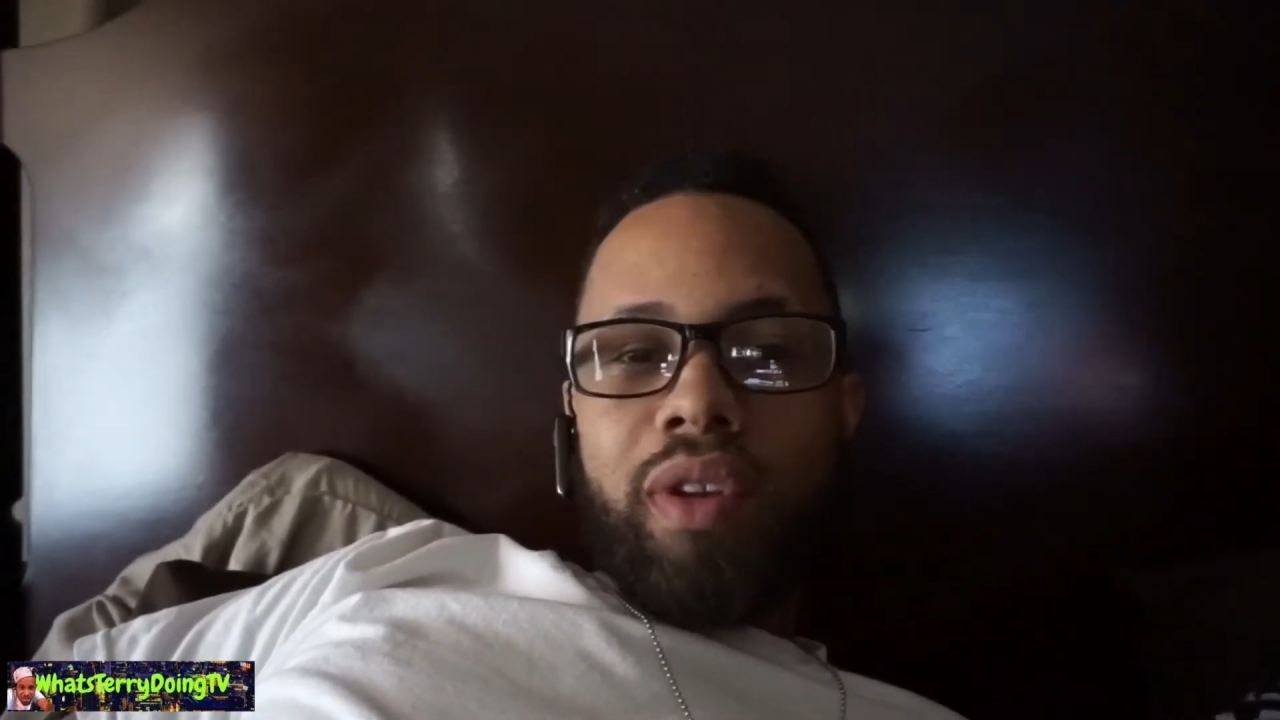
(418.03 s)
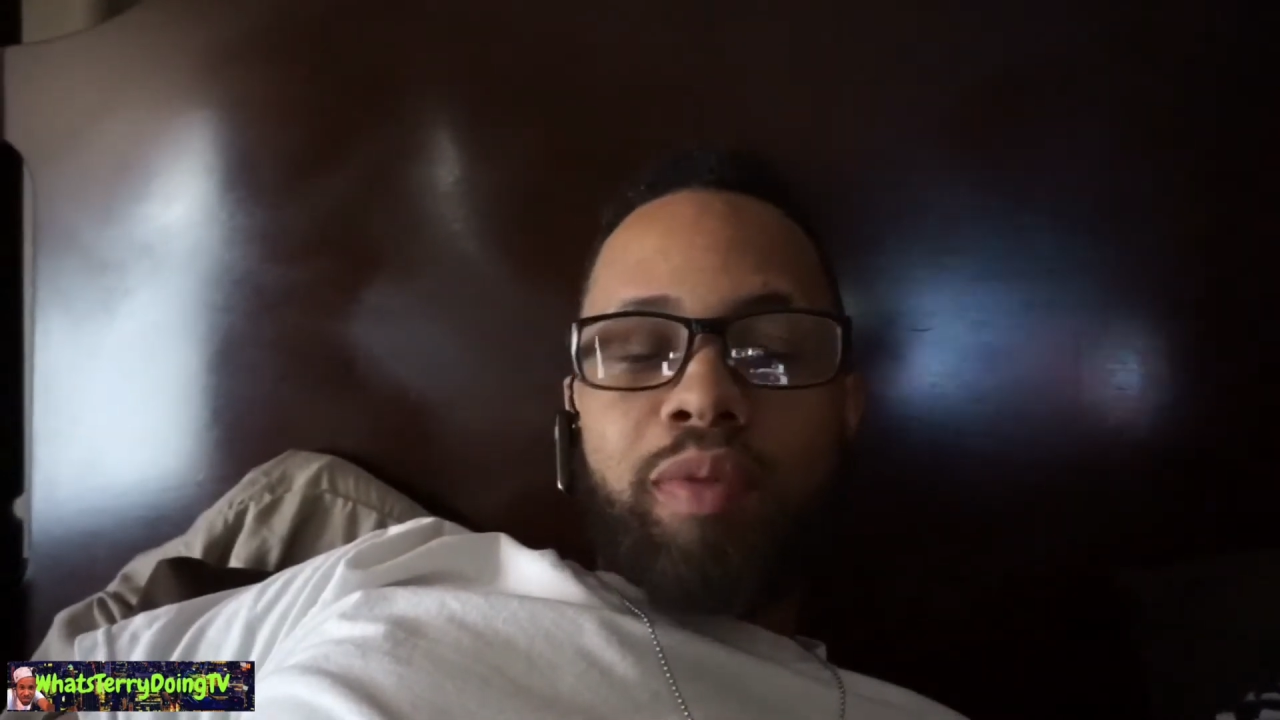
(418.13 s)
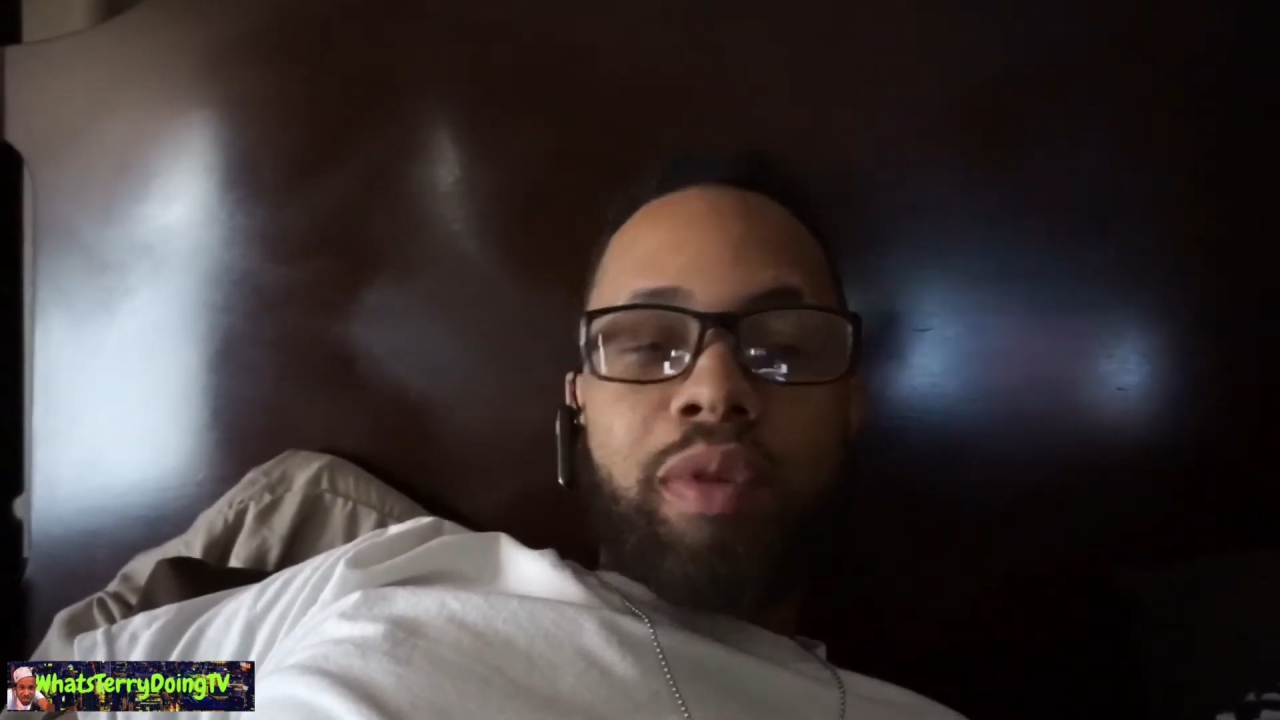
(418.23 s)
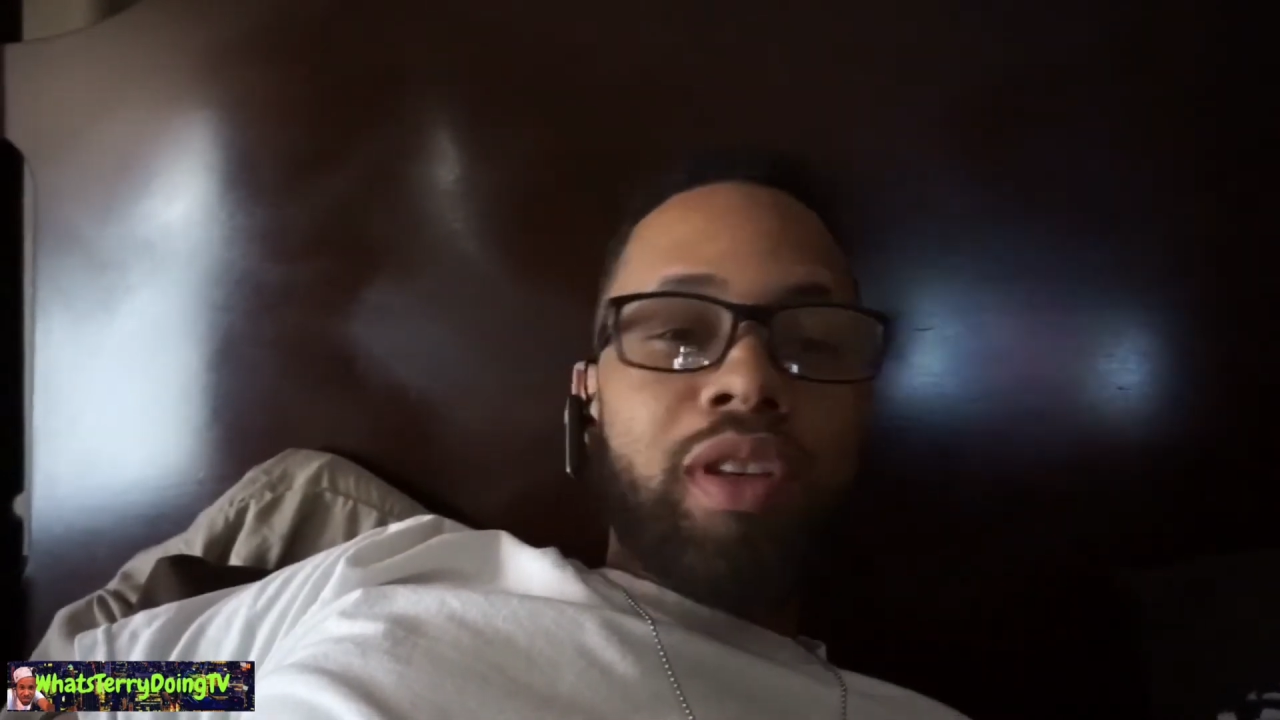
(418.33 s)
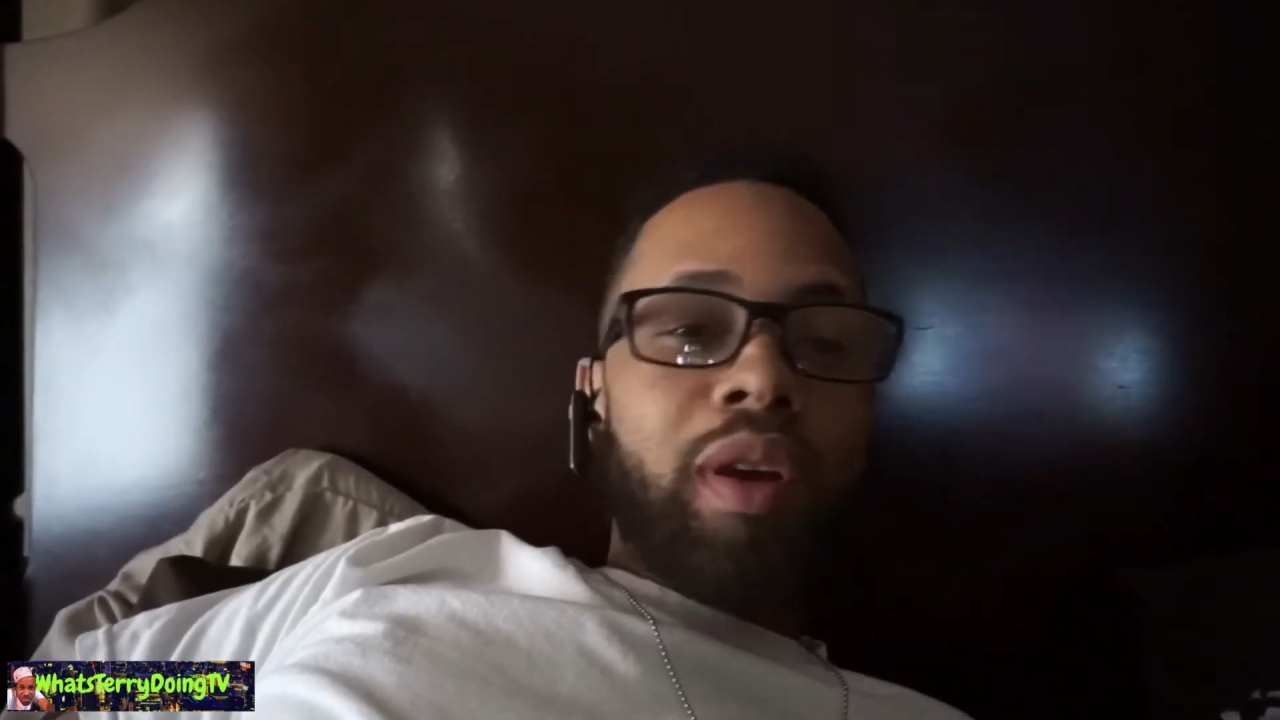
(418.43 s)

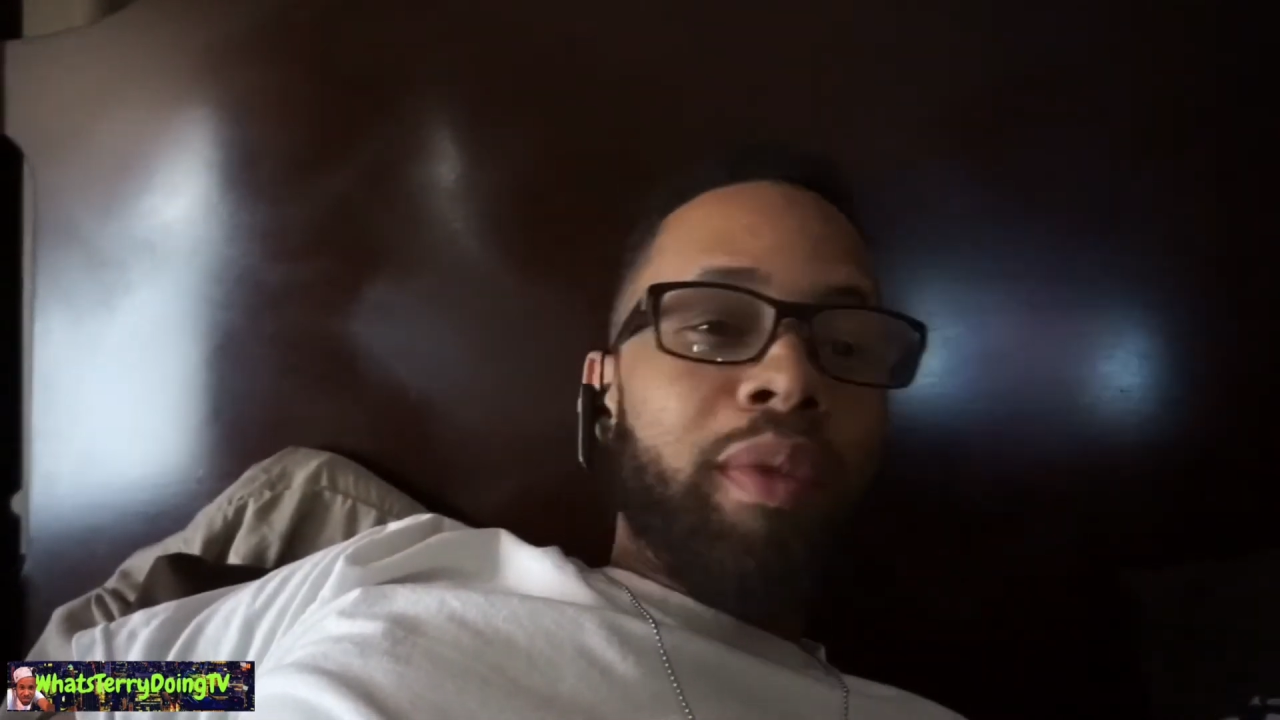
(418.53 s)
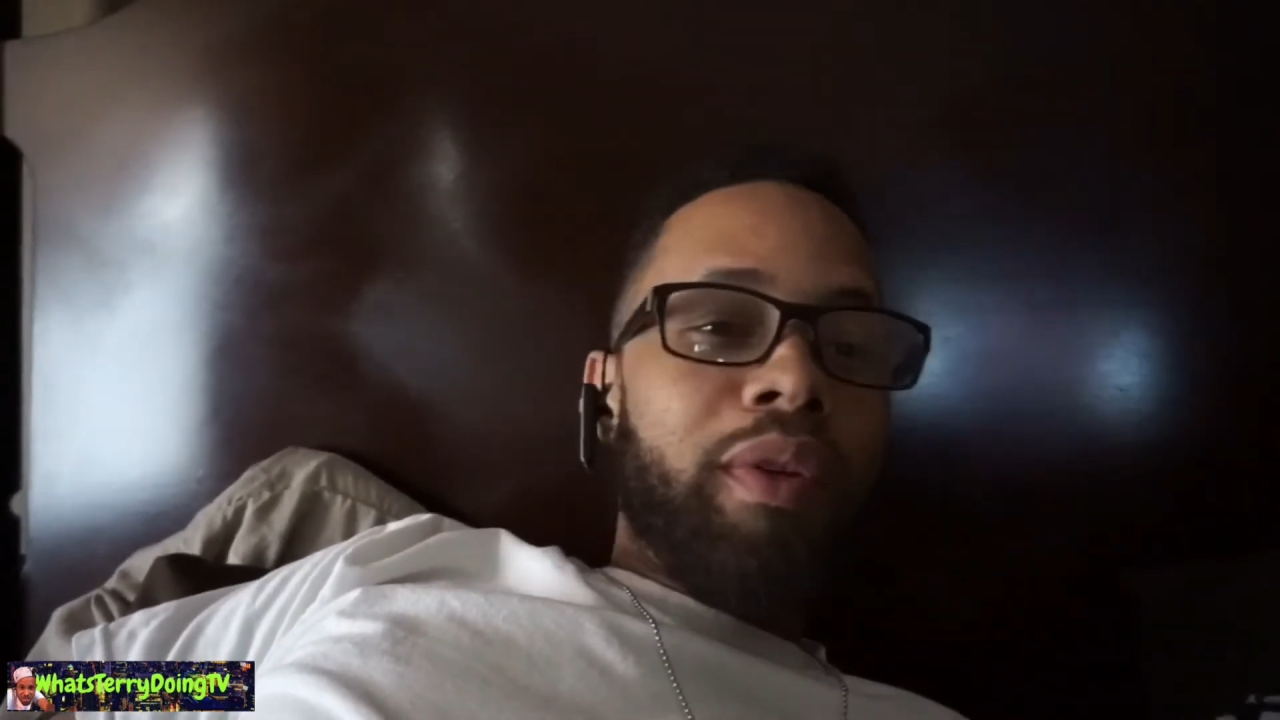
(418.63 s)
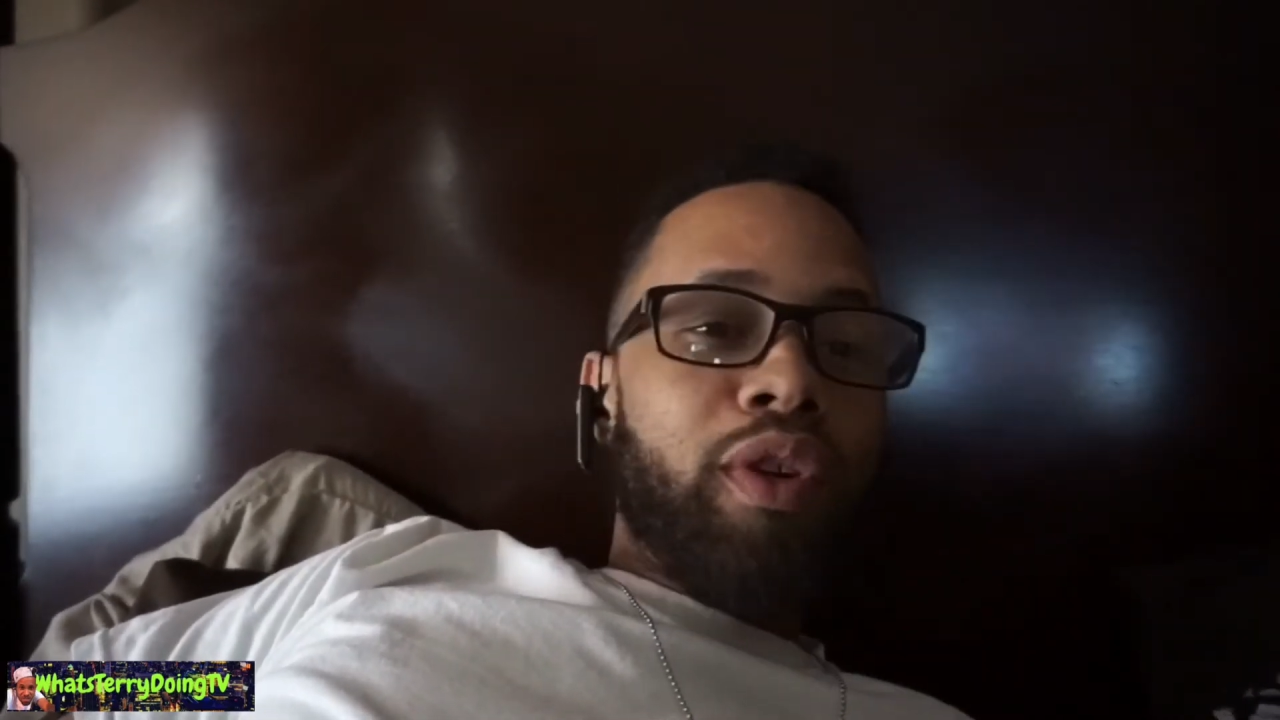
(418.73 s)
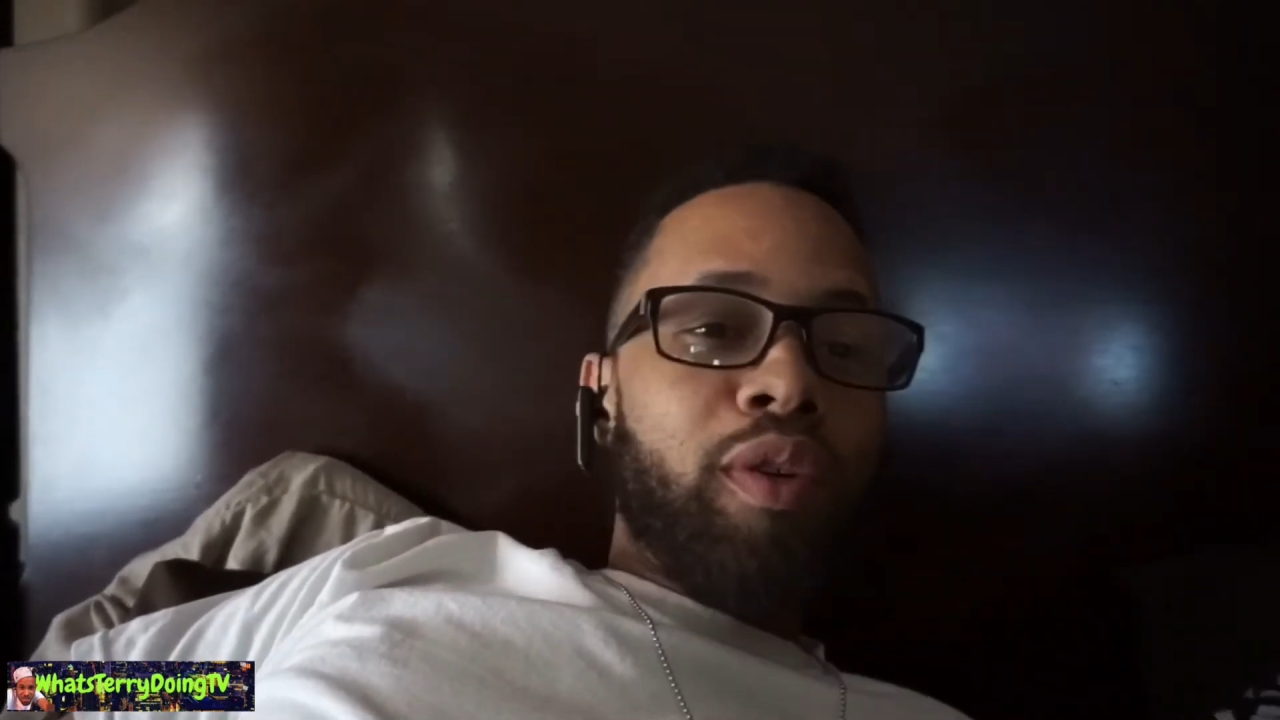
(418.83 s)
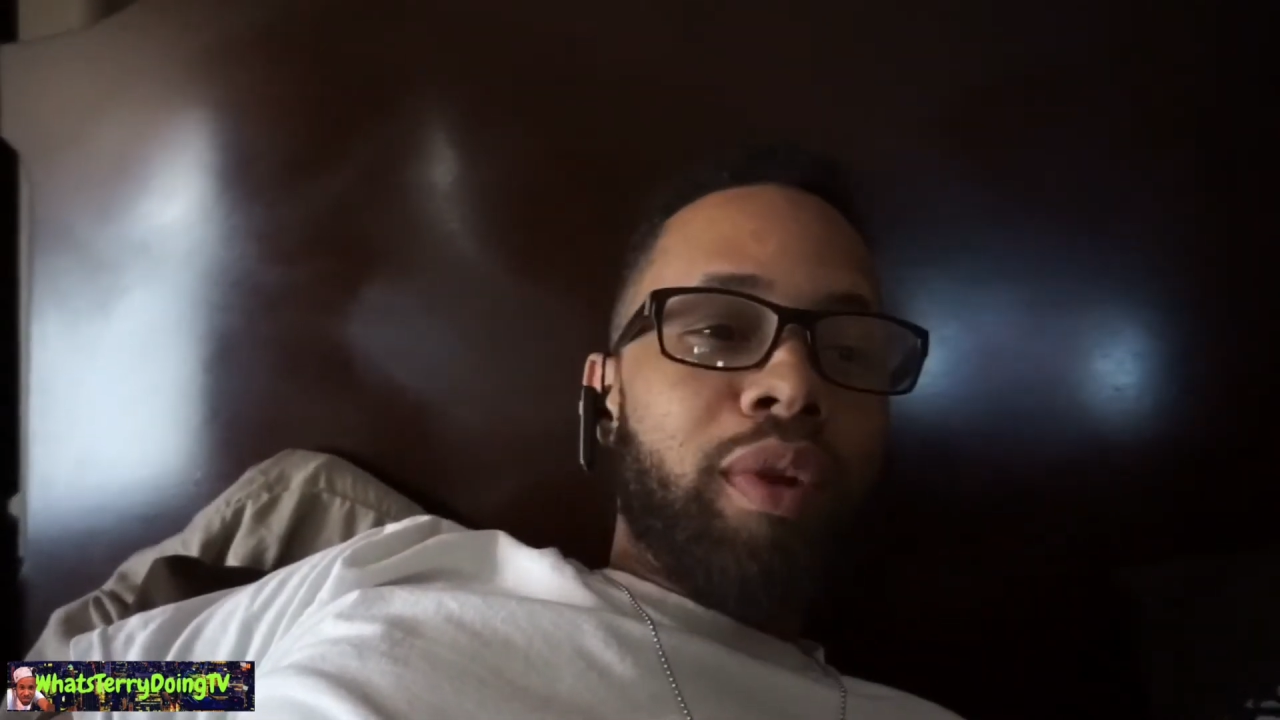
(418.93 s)
Especially, I mean,
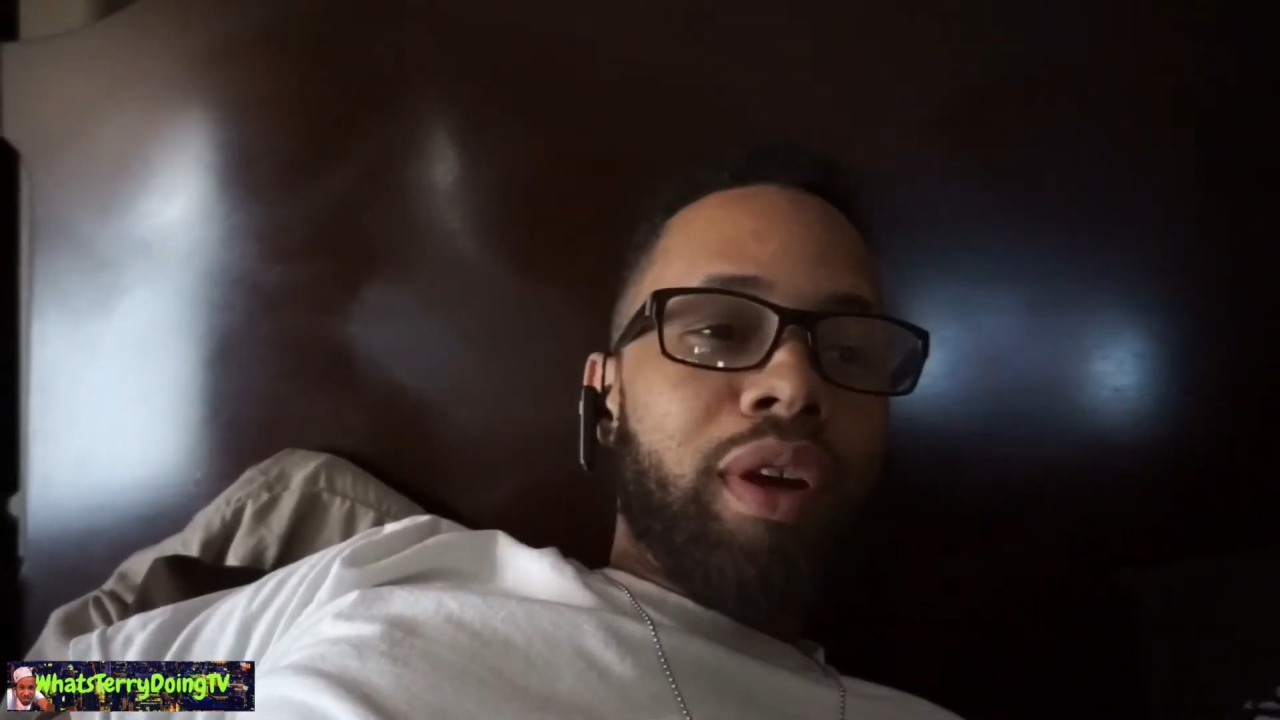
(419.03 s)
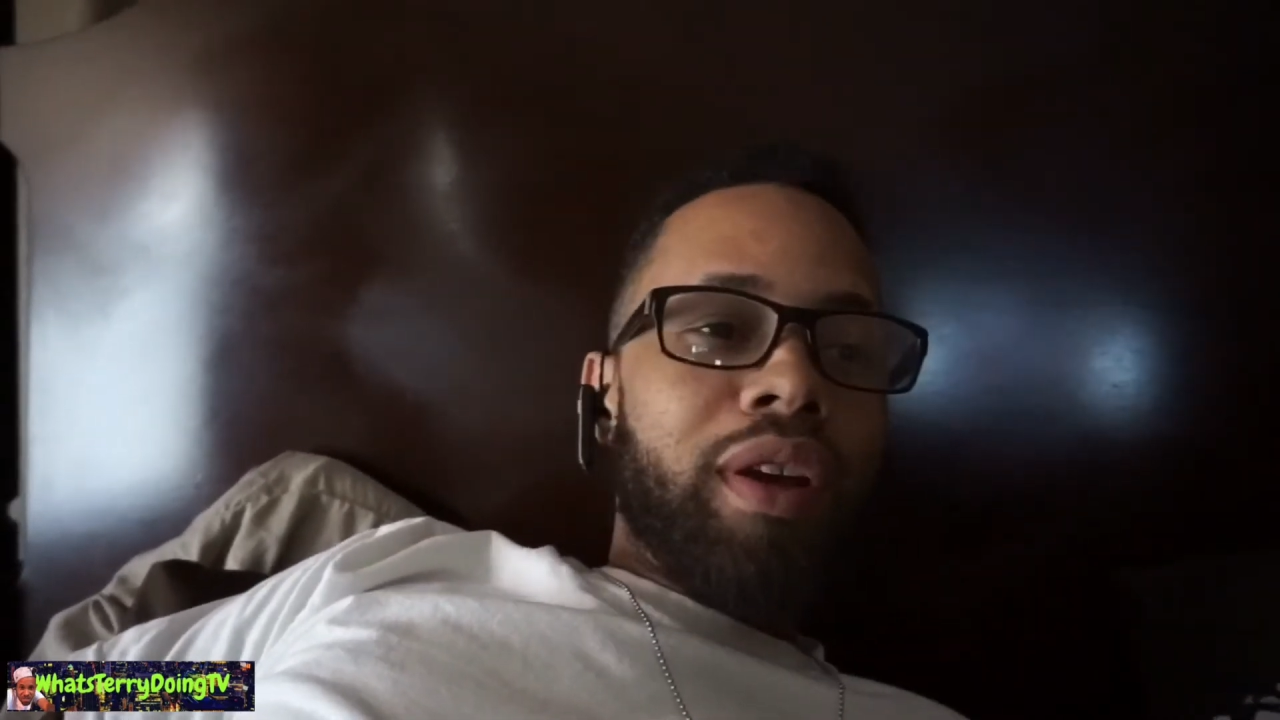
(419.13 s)
you're a big,